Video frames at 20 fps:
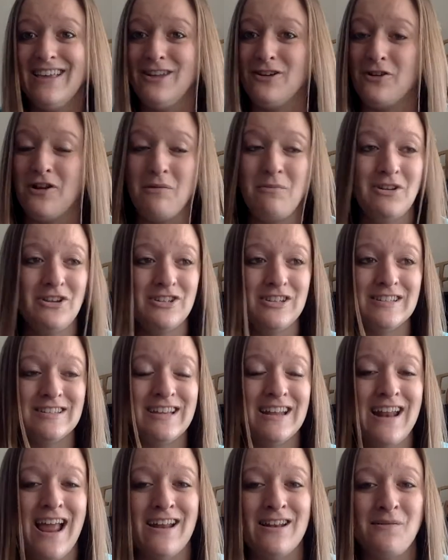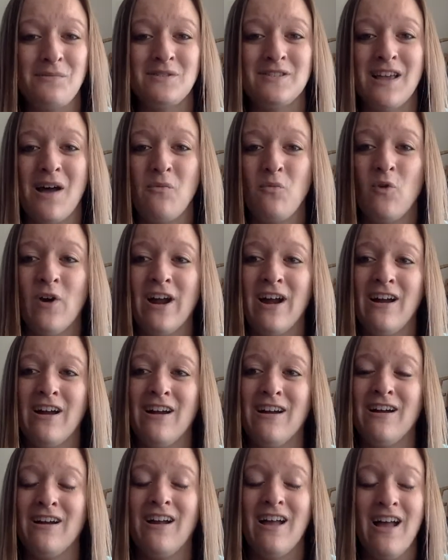Your images can end up
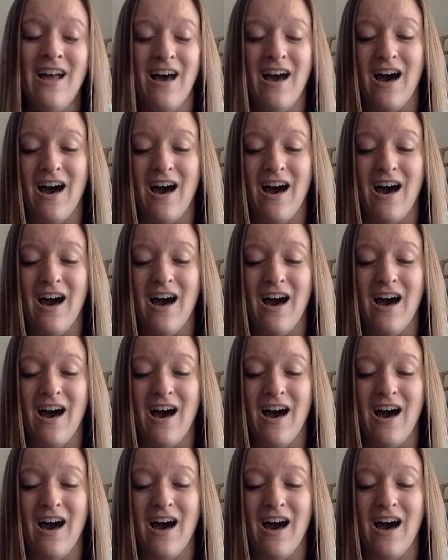somewhere.